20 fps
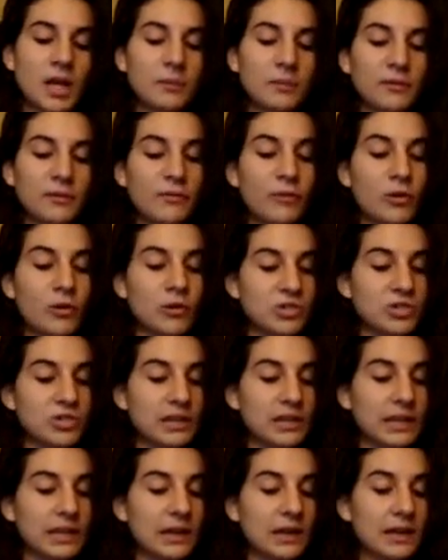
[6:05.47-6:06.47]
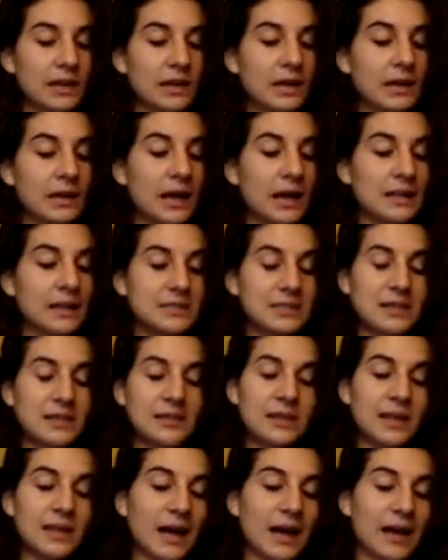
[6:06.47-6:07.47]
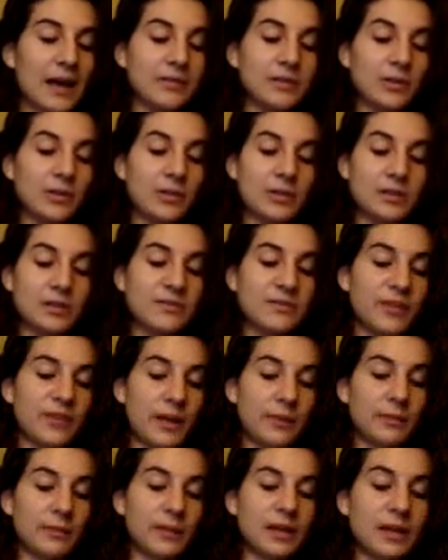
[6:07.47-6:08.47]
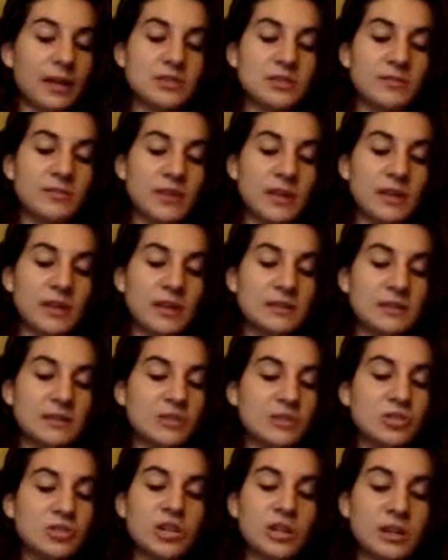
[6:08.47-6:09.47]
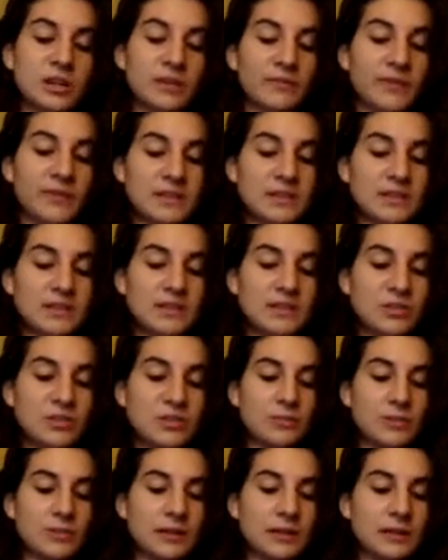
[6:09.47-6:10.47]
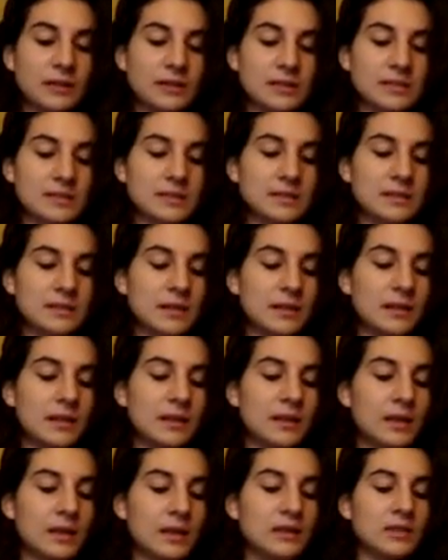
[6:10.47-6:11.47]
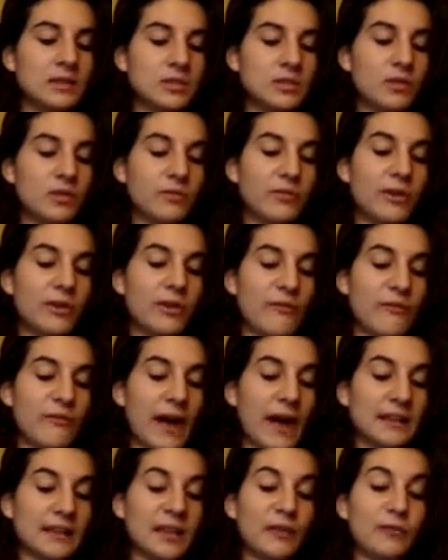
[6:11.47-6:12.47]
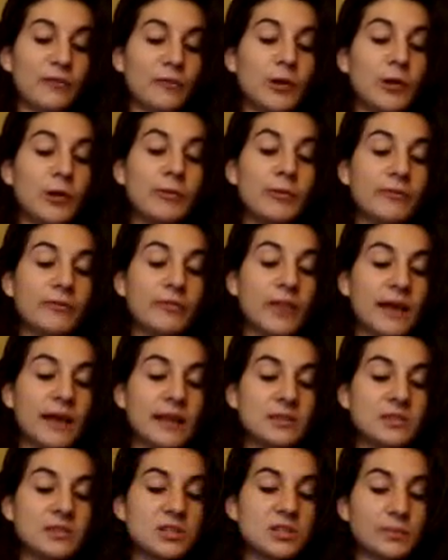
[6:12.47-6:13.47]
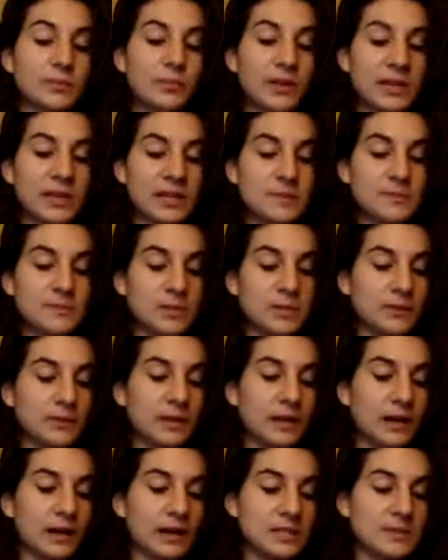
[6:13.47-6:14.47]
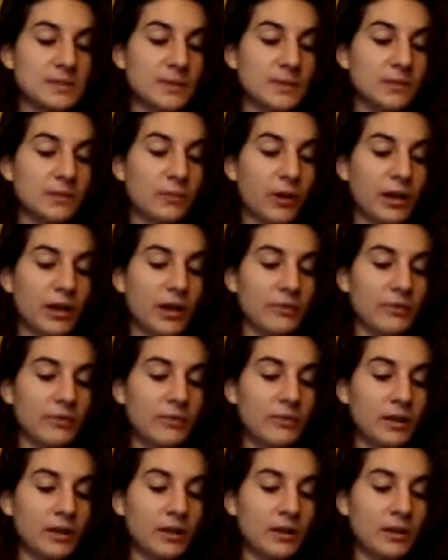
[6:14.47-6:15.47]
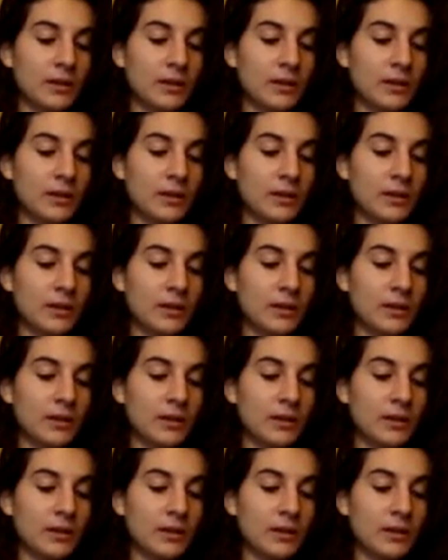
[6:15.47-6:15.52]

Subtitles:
But fortunately, Adelia Ivanovna's family intervened and circumvented his greediness. It is known for a fact that frequent flights took place between the husband and wife.